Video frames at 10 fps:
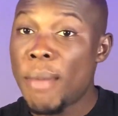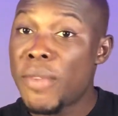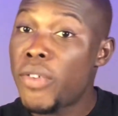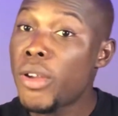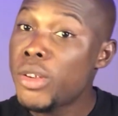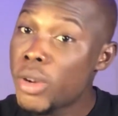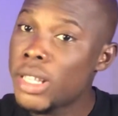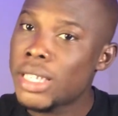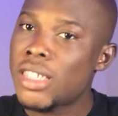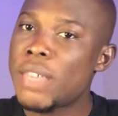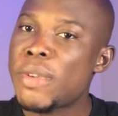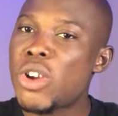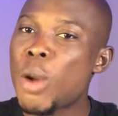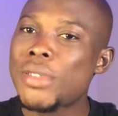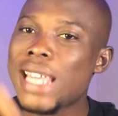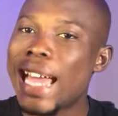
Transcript: Before you know it, she becomes